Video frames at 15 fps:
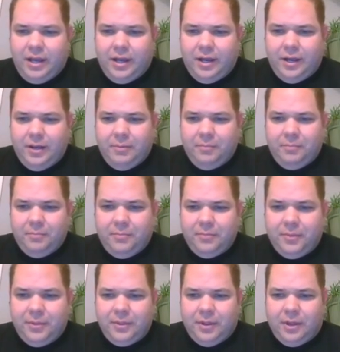um,
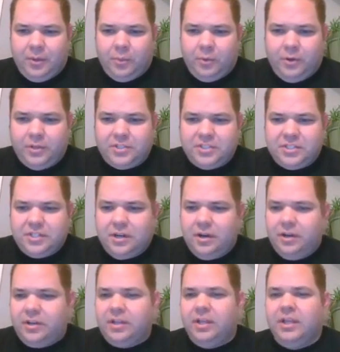on where to
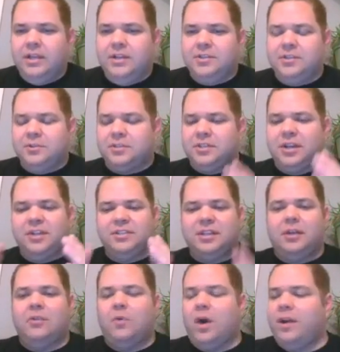start. So,
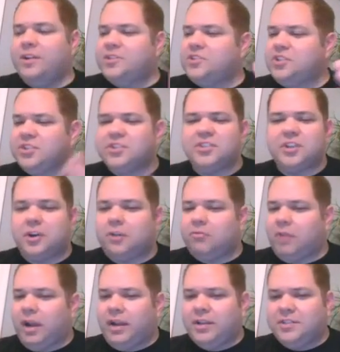ScienceGeek Aquatics, just
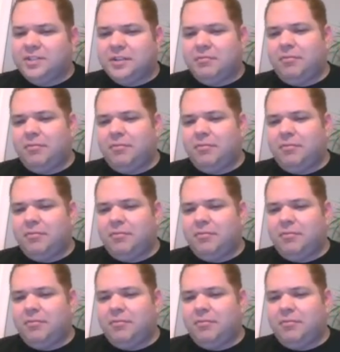start writing